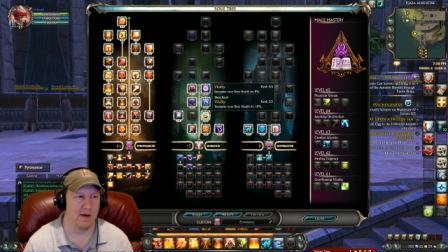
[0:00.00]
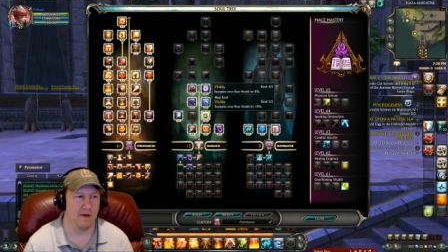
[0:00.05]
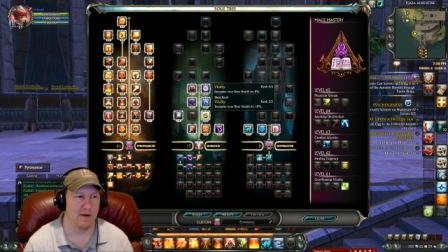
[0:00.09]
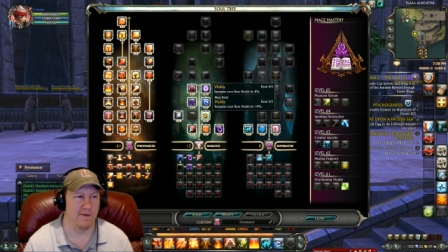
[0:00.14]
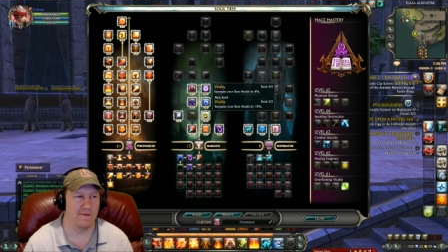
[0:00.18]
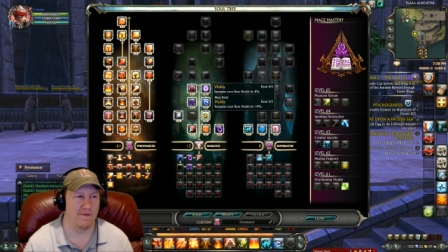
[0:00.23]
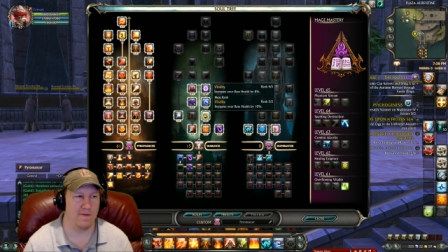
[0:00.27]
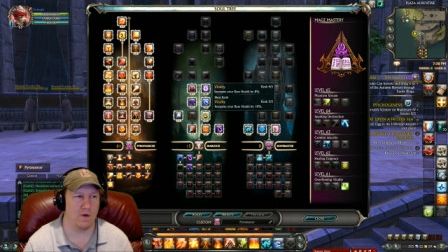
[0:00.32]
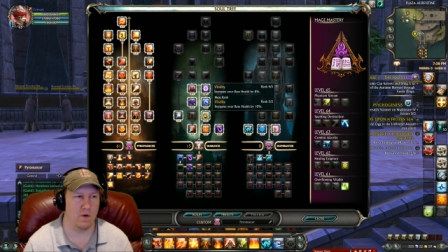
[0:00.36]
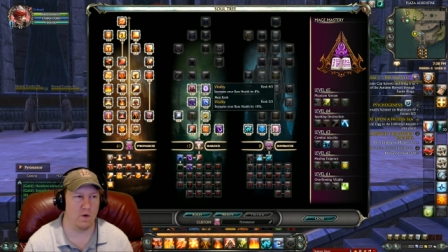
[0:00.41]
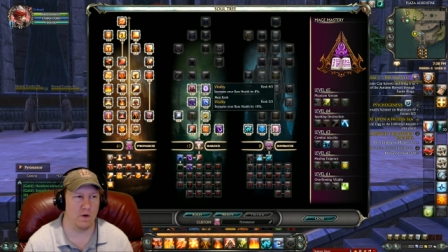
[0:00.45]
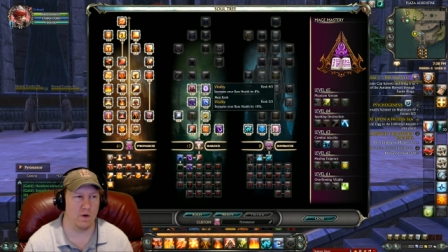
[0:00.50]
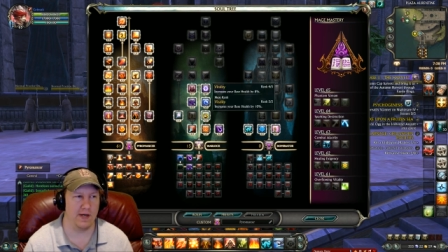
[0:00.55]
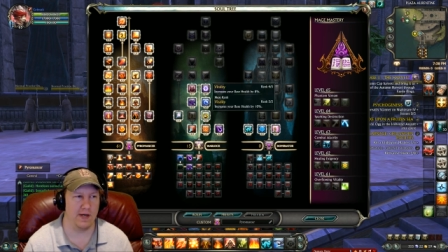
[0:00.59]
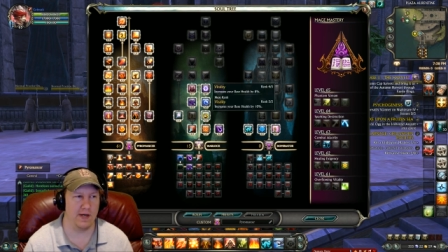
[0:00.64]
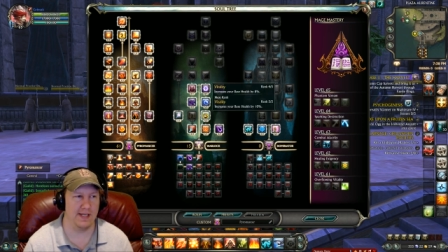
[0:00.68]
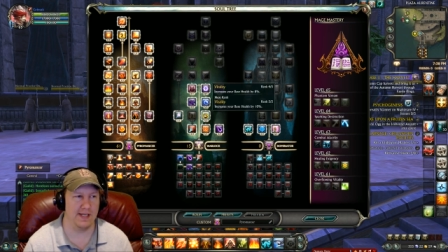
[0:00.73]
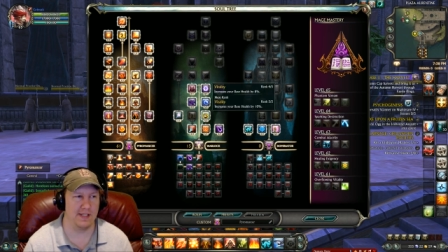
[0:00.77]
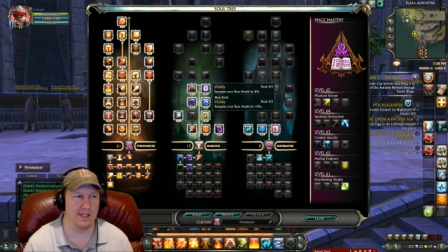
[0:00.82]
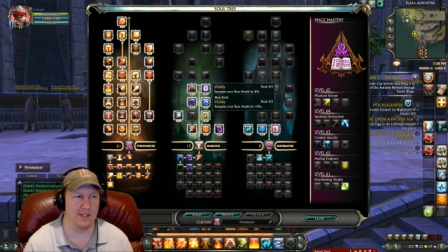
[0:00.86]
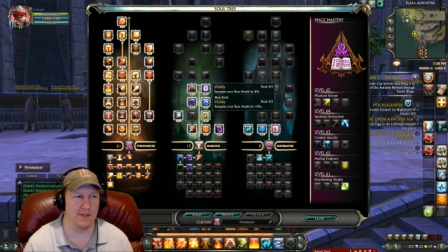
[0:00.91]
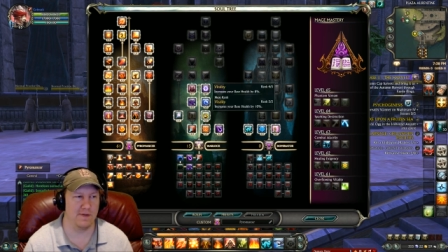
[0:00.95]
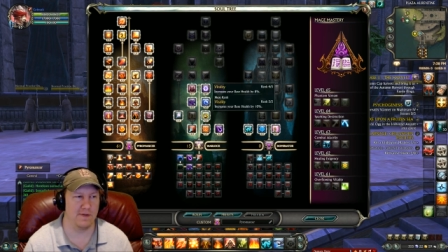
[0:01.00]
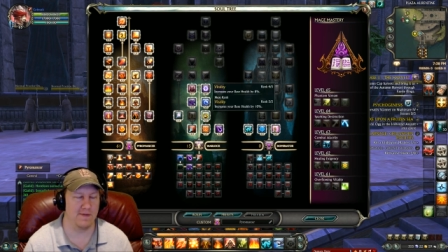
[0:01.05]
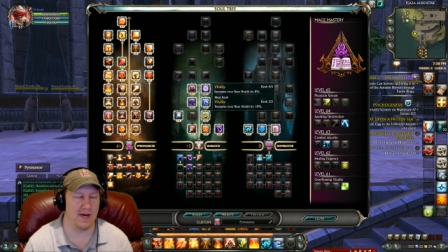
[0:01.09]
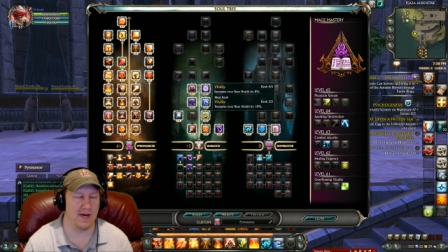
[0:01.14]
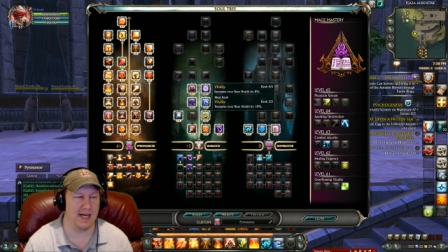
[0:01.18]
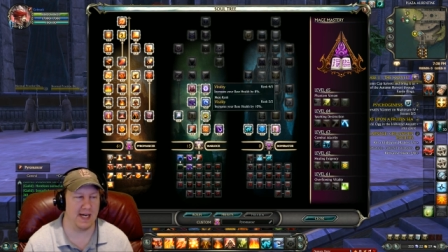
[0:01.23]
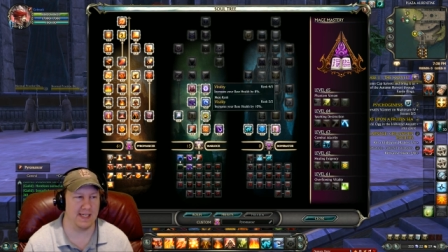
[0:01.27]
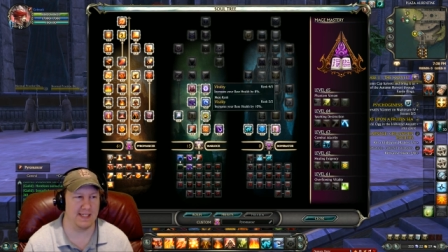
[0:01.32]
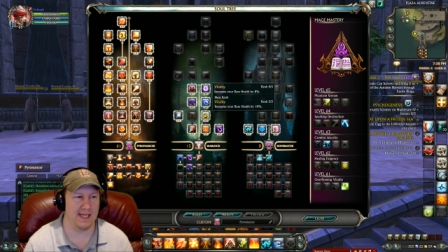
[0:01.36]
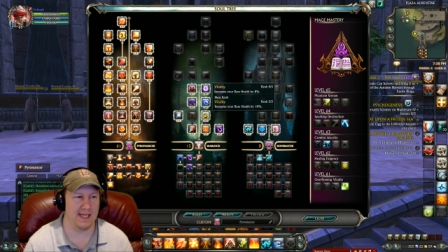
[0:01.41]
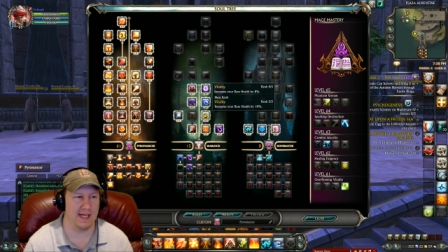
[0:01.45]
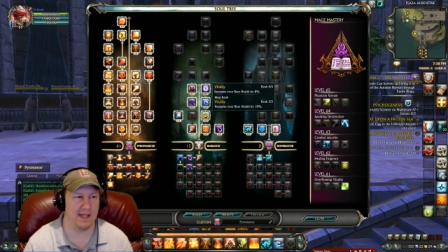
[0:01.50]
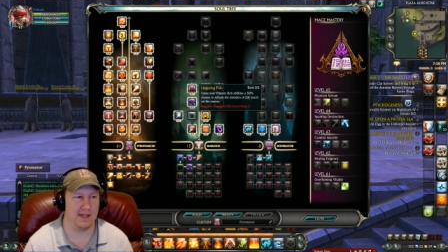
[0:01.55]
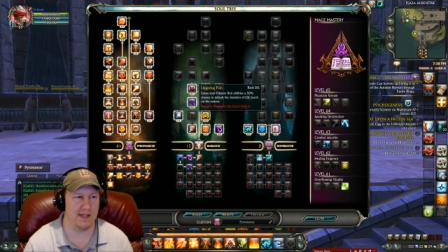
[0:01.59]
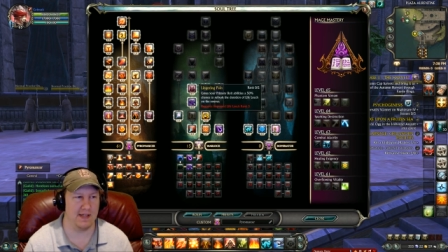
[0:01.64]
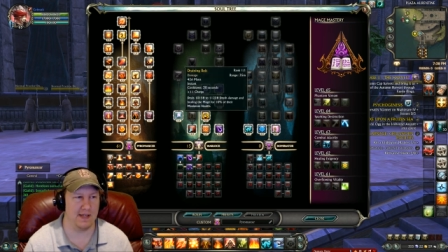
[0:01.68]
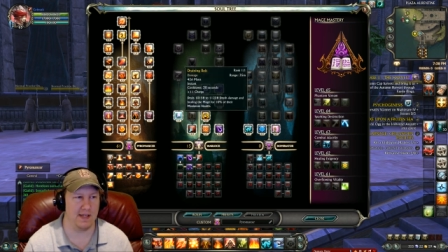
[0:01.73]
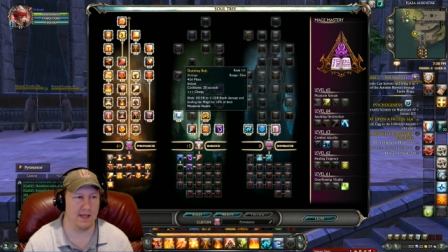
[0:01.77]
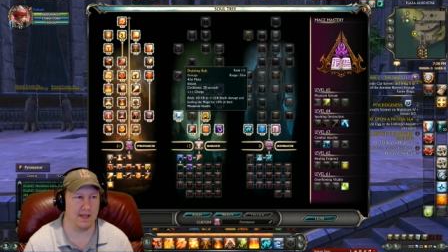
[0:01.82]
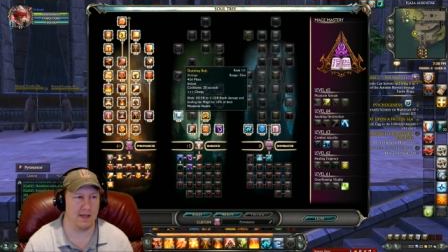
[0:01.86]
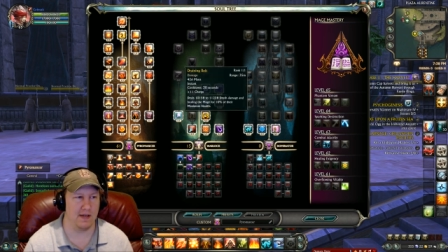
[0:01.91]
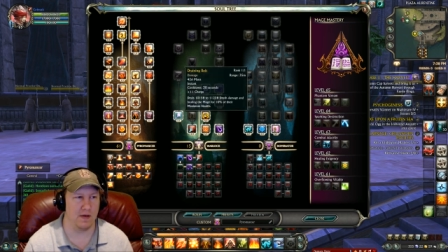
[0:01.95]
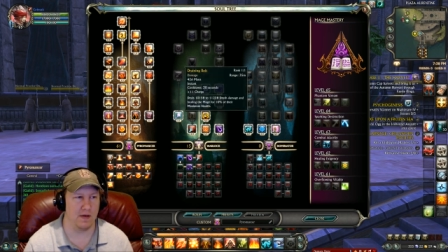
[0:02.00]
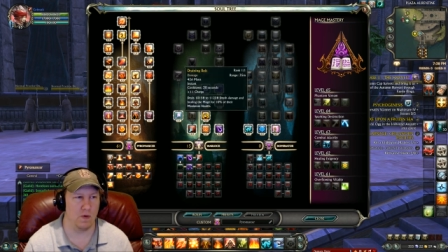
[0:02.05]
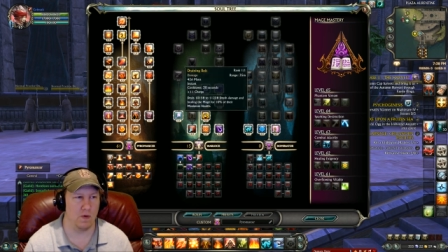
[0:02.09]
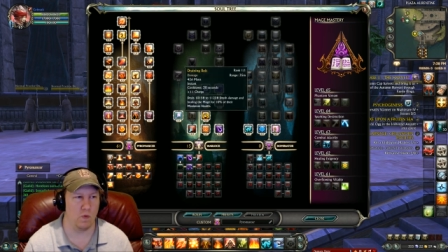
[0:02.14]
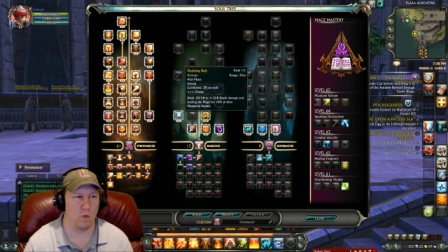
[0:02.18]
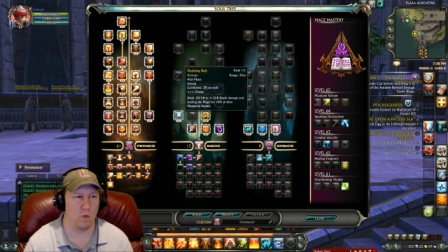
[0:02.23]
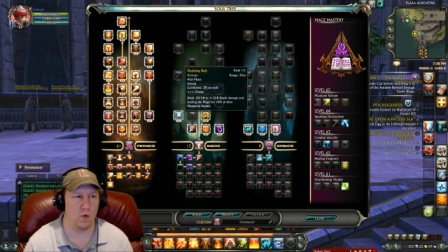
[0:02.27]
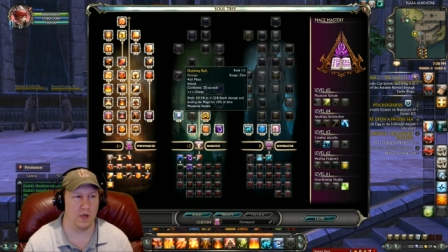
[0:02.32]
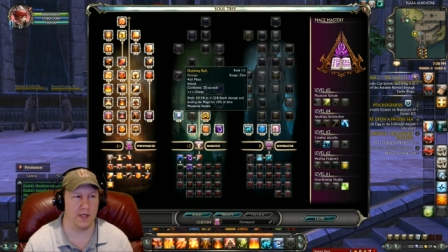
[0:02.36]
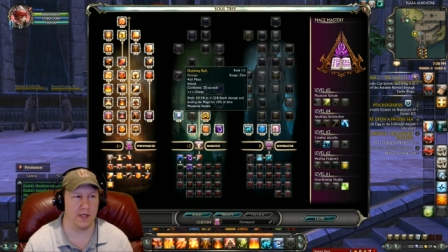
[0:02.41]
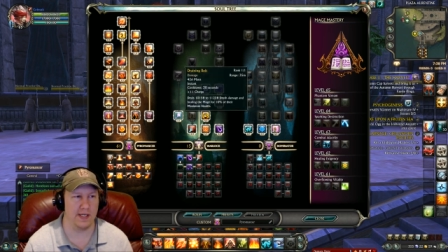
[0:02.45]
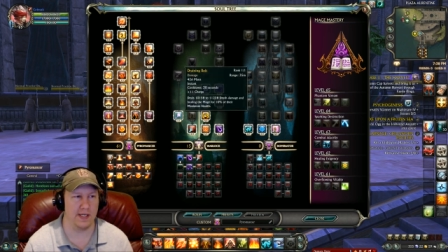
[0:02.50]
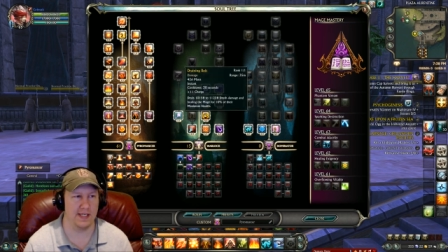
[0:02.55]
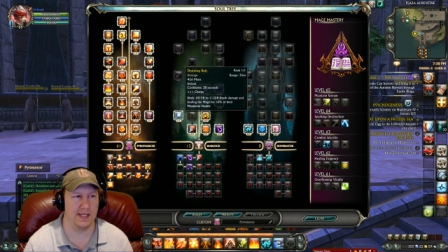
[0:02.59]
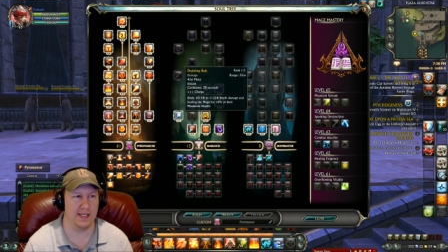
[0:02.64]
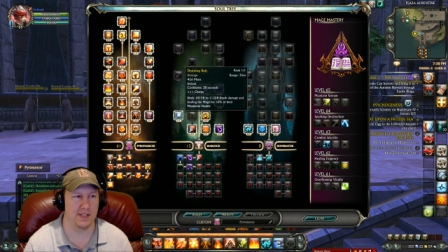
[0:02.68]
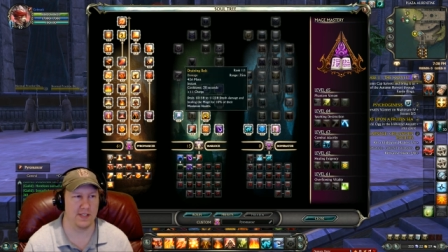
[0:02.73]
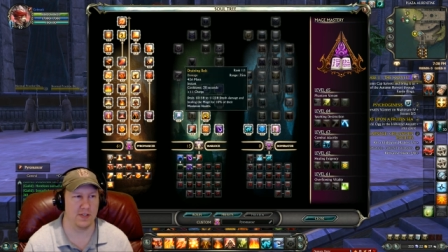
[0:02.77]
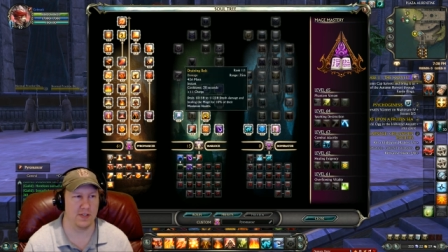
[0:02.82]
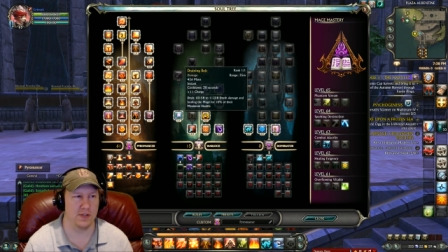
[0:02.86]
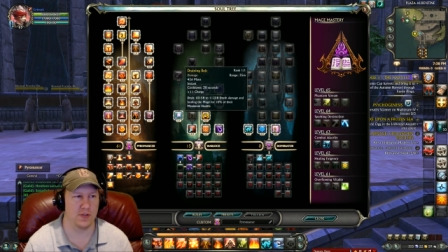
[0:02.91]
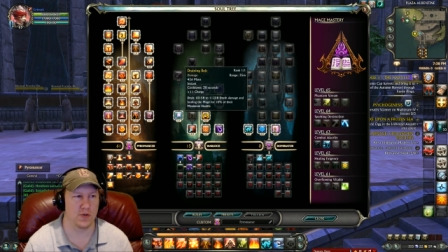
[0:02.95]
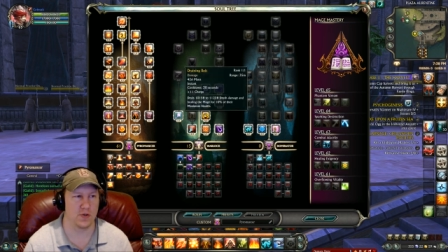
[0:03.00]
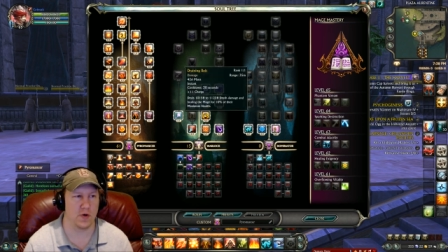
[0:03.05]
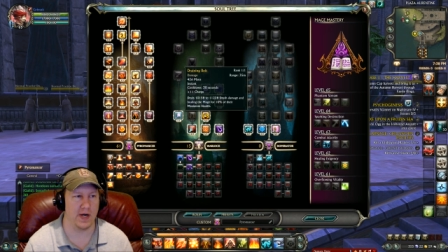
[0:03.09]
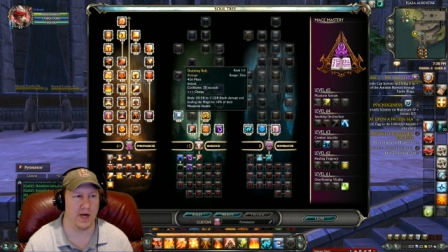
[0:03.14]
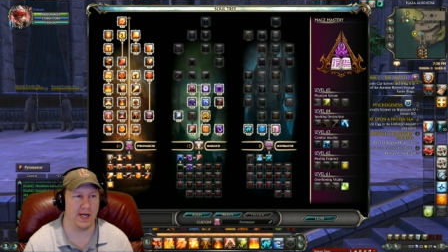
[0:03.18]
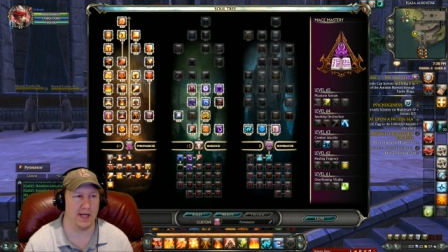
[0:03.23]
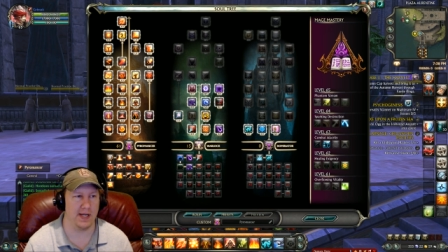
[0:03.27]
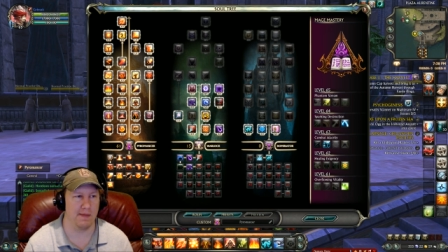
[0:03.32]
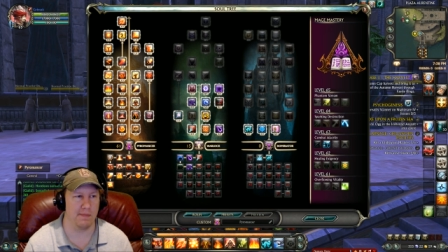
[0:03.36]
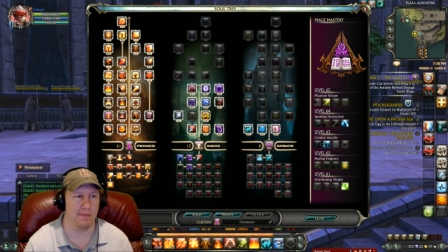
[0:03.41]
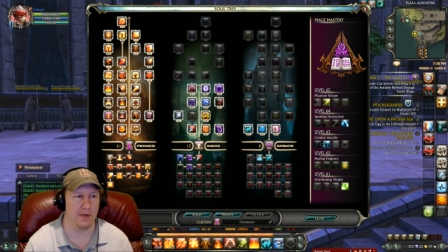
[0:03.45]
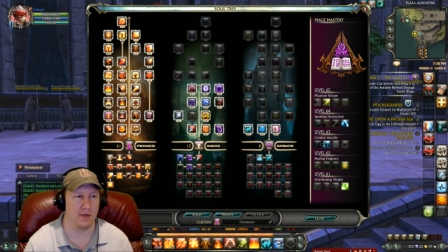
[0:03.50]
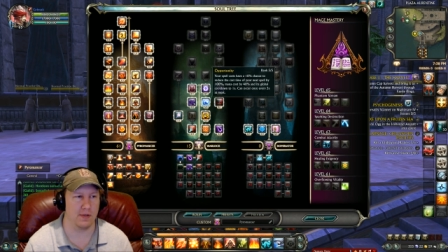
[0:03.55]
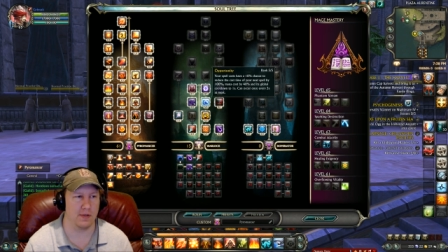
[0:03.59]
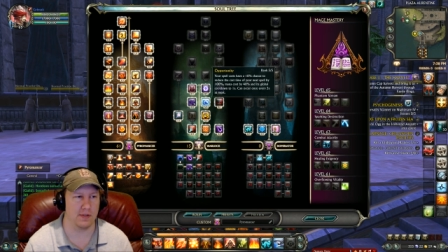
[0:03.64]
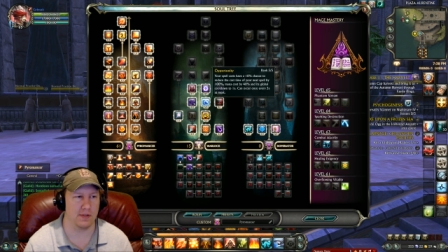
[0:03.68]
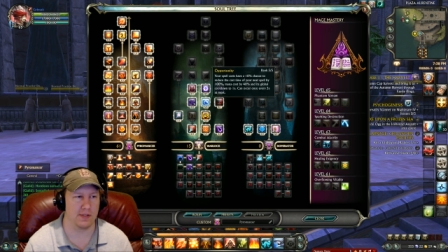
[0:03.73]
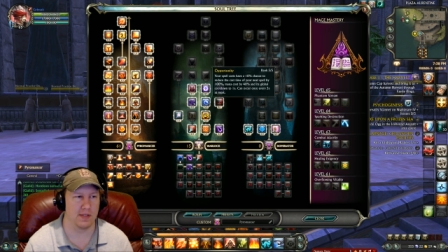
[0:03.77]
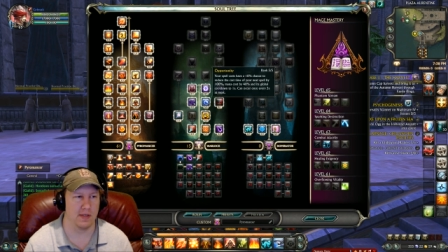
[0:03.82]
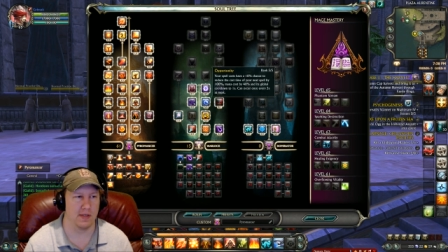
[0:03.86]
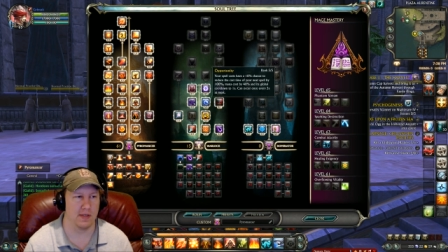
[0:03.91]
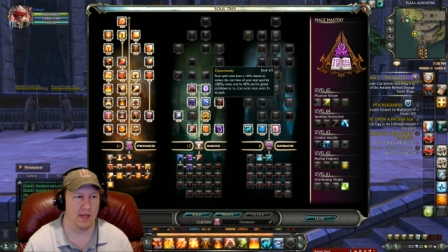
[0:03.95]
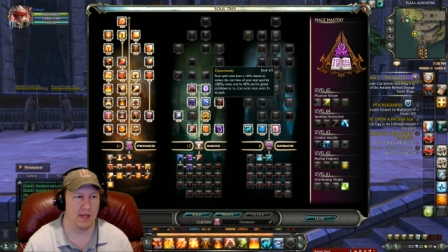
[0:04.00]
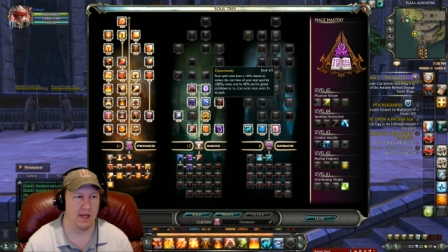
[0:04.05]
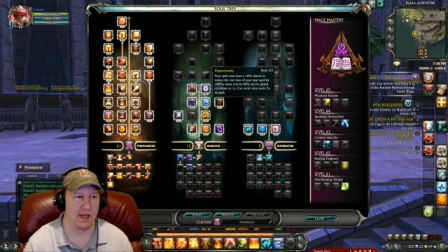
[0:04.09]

4 into Vitality, 1 into Draining Bolt,